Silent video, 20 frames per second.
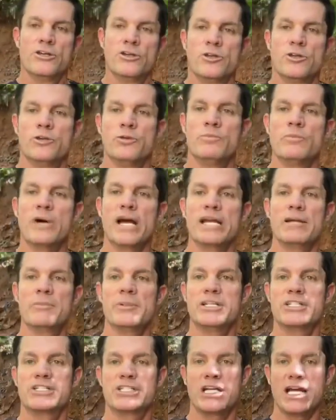You might
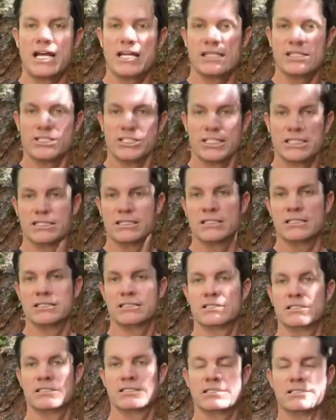be challenging,
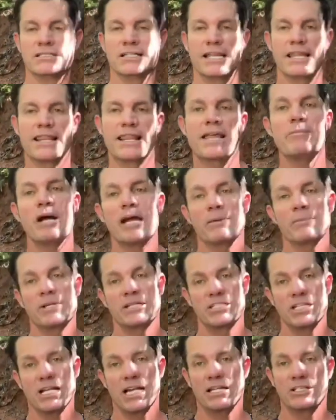and they might be
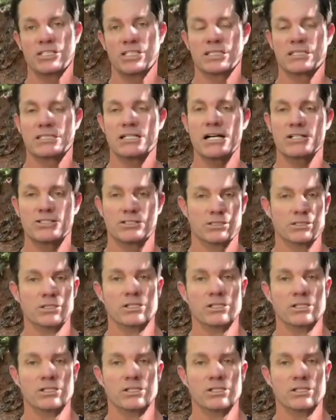challenging to talk to.